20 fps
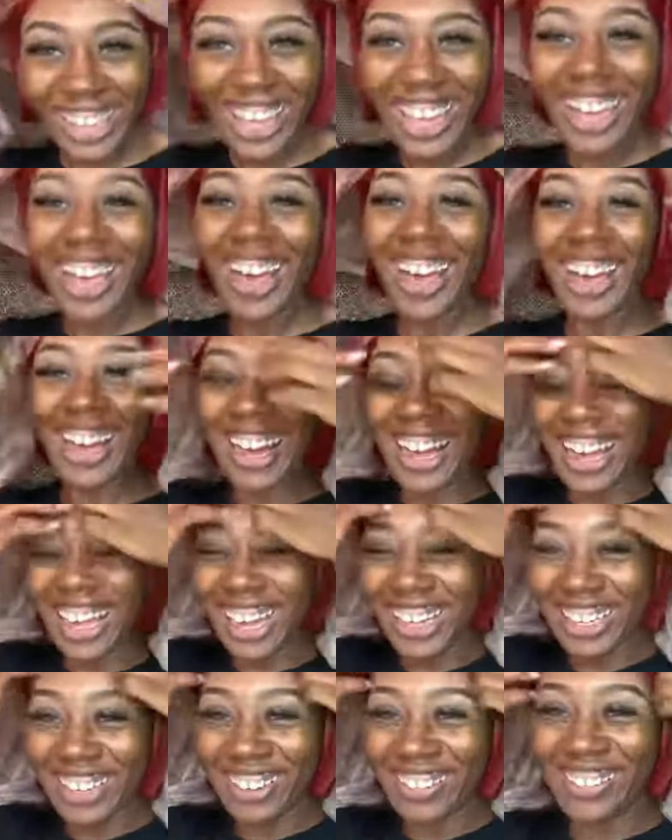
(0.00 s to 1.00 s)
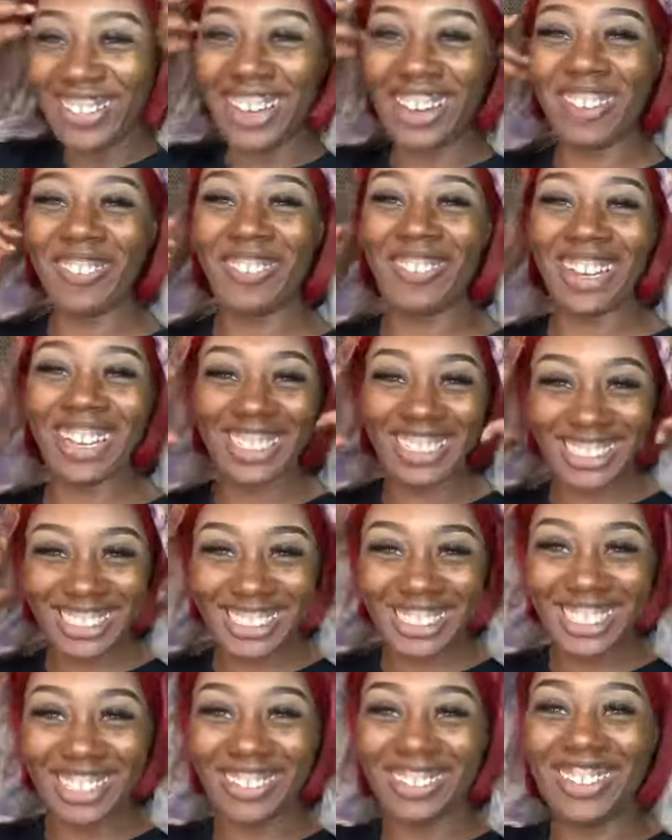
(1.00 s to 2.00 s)
I don't know what
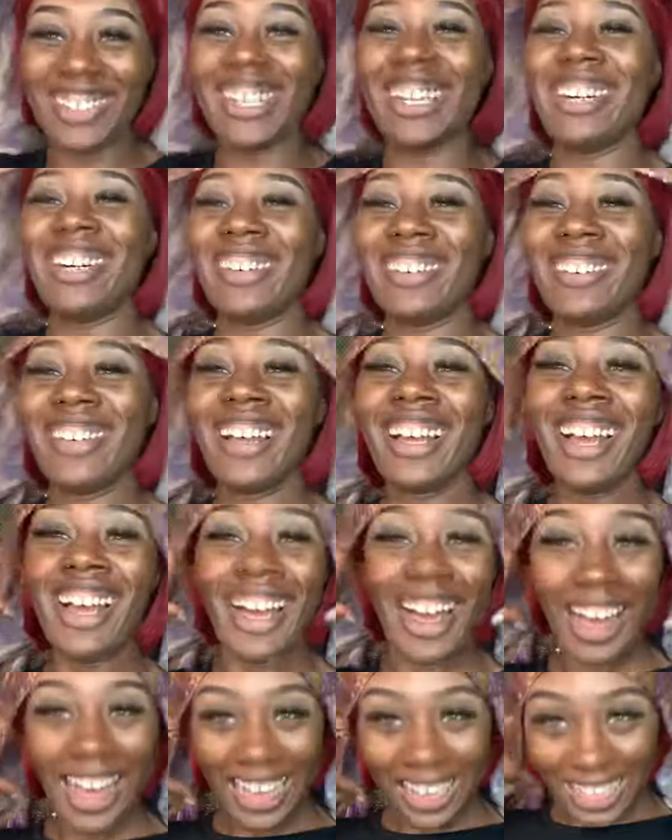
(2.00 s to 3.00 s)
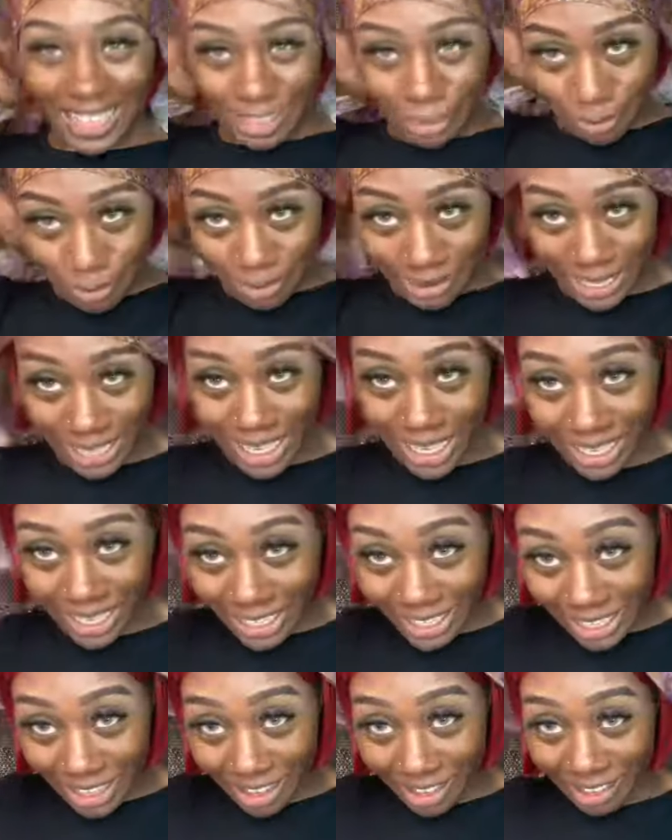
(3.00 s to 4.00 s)
is going on. I got a
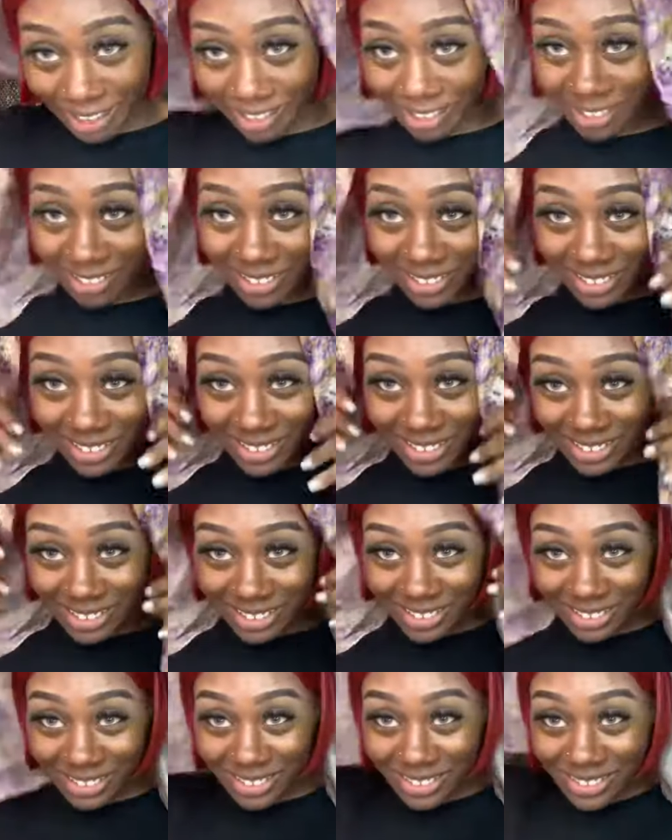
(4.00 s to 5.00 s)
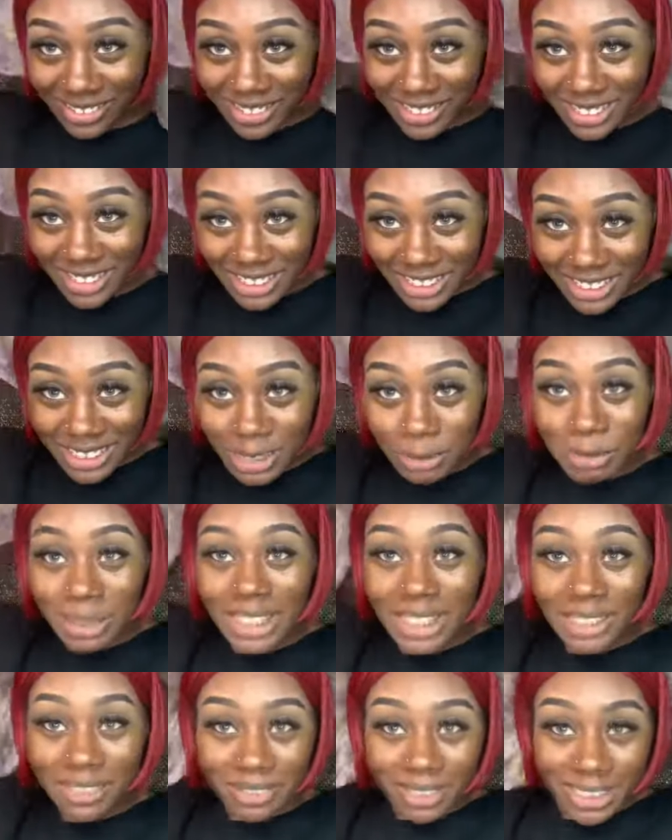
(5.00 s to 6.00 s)
bang, y'all. Oh, she looks
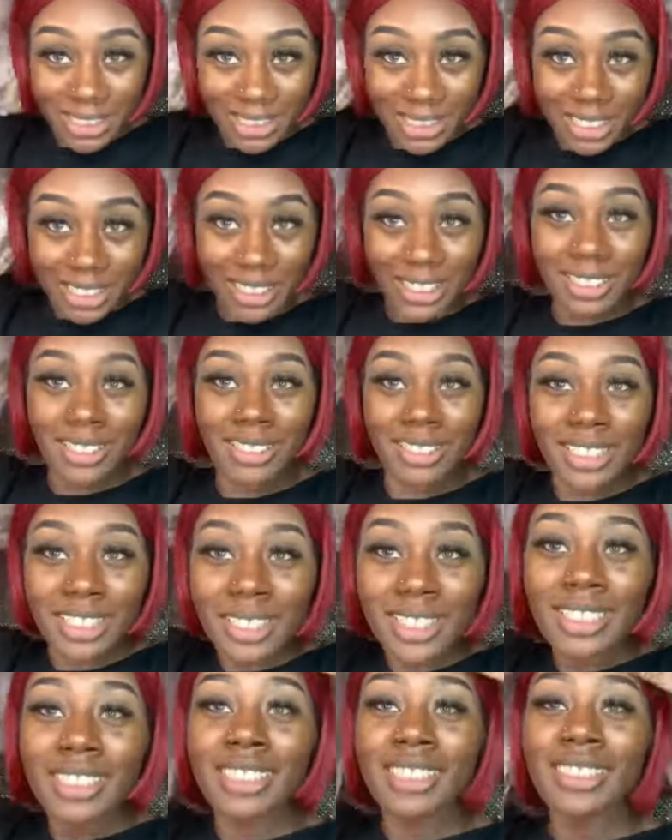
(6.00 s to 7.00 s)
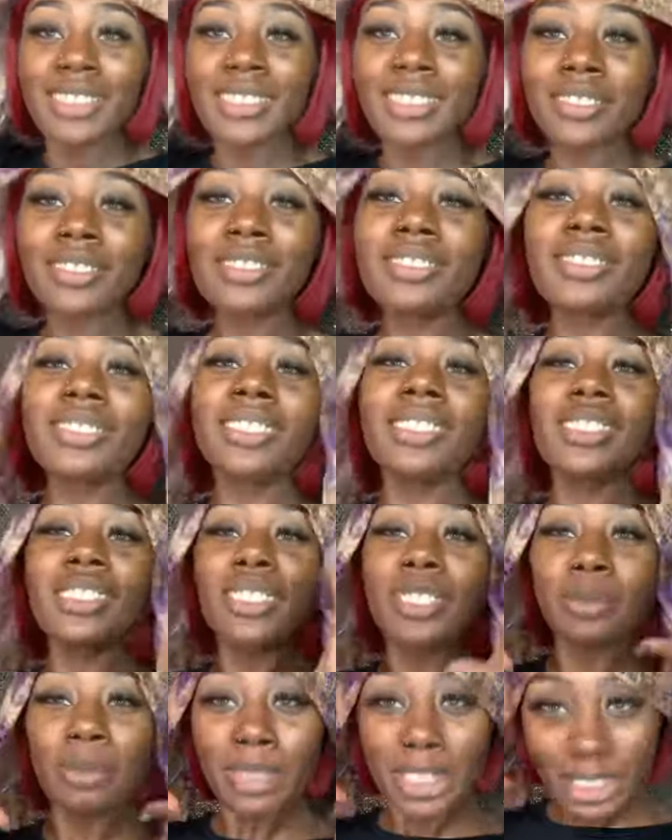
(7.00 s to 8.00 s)
bad right now. Oh, she
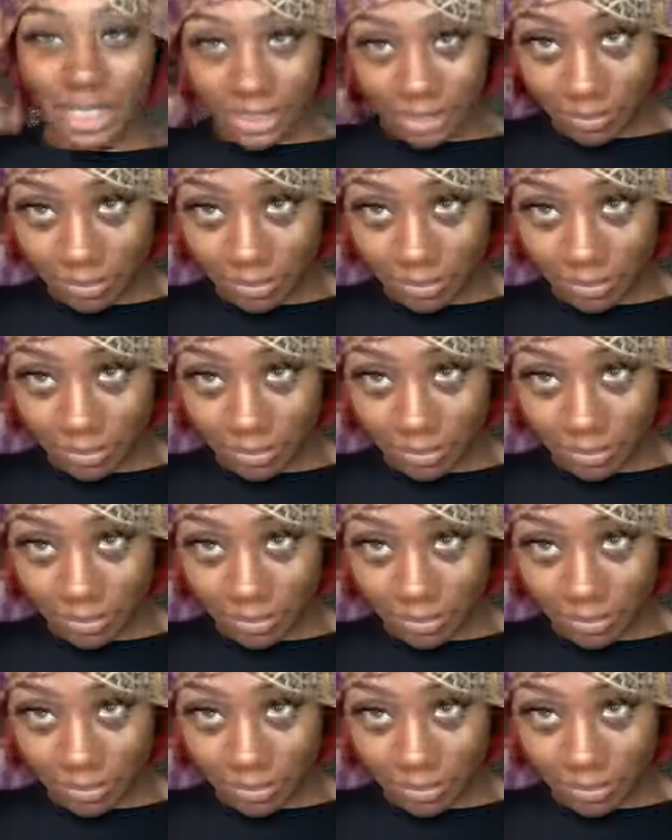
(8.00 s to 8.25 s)
looks bad.